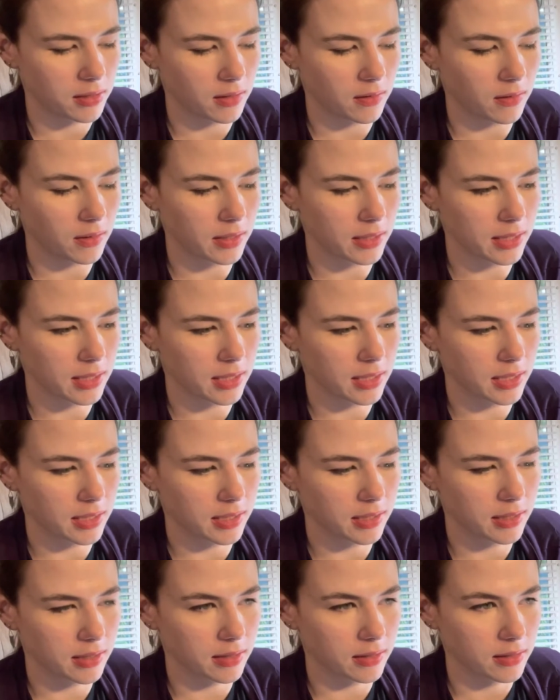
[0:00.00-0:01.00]
I
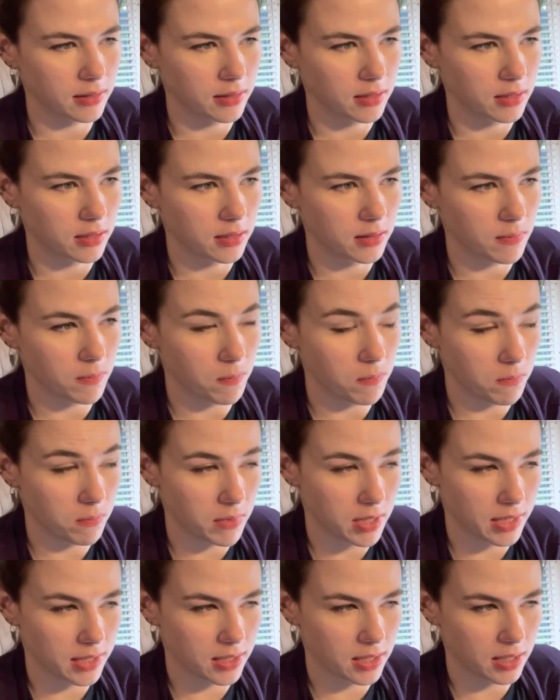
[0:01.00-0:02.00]
think
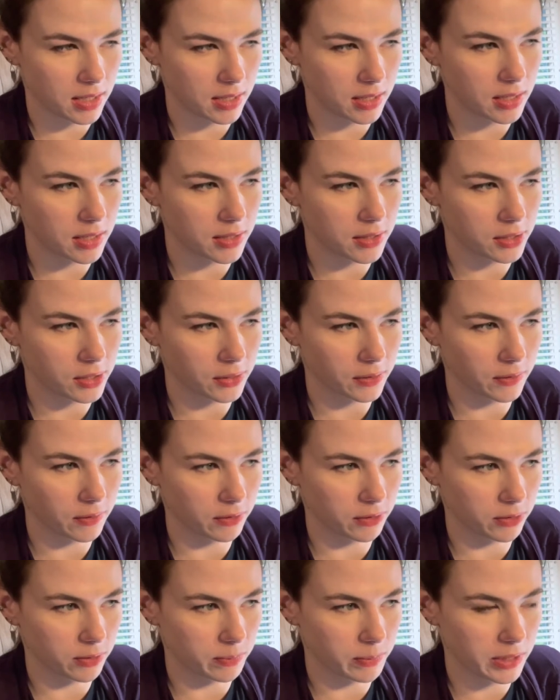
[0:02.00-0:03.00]
making each of
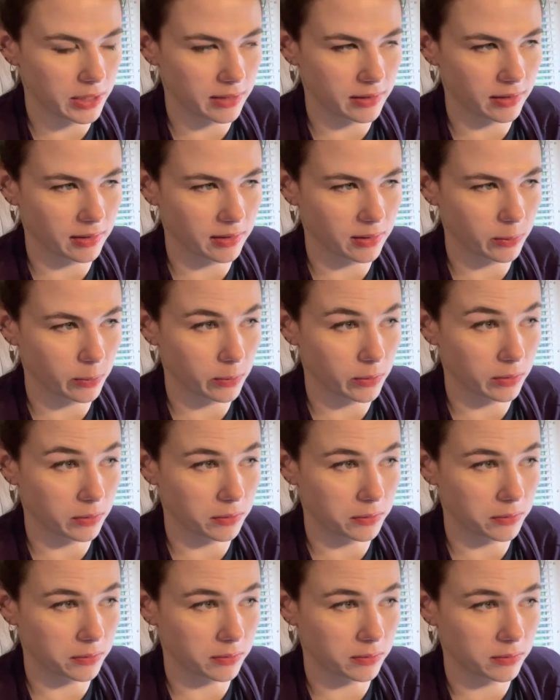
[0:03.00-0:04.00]
those pieces
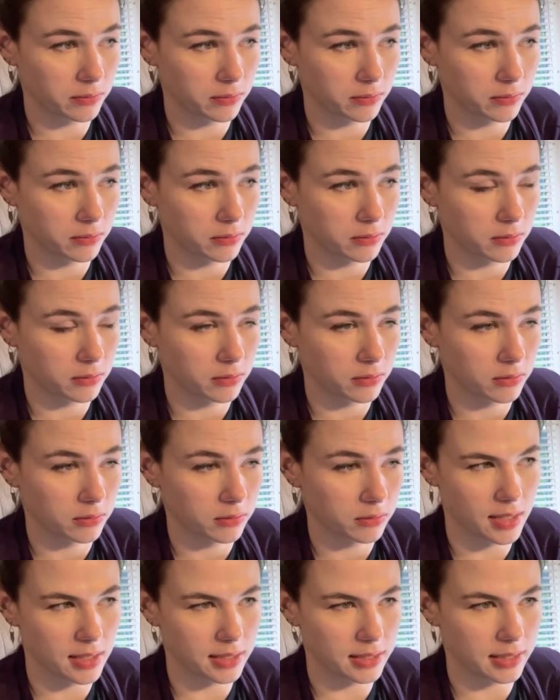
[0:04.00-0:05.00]
were
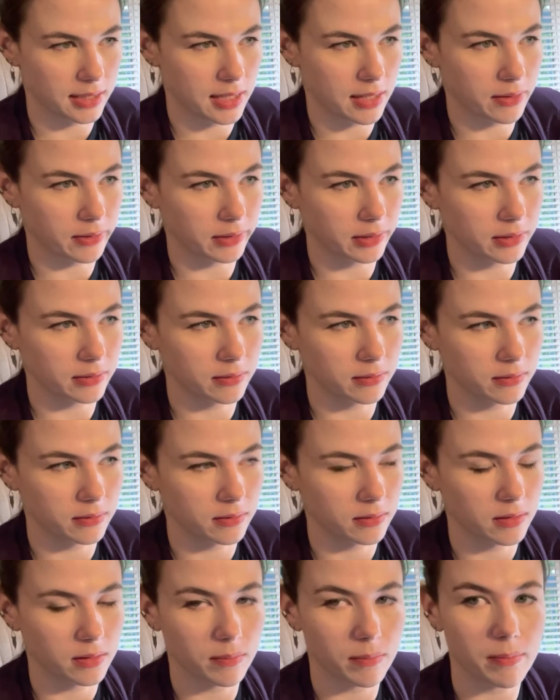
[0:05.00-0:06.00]
not an hour,
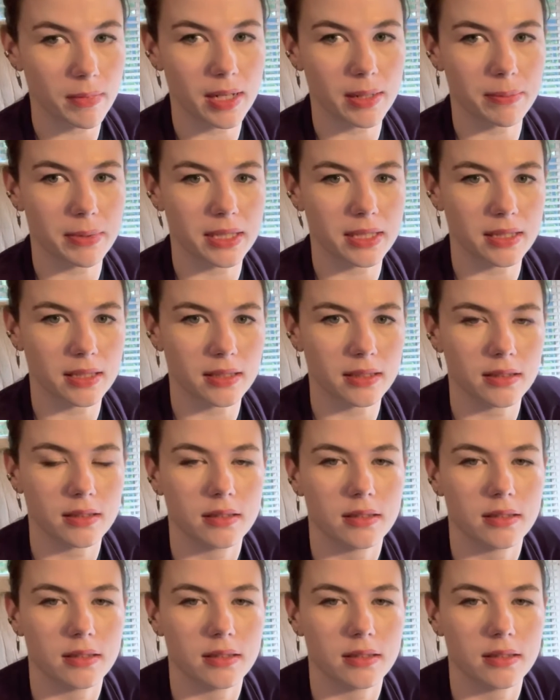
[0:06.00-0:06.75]
maybe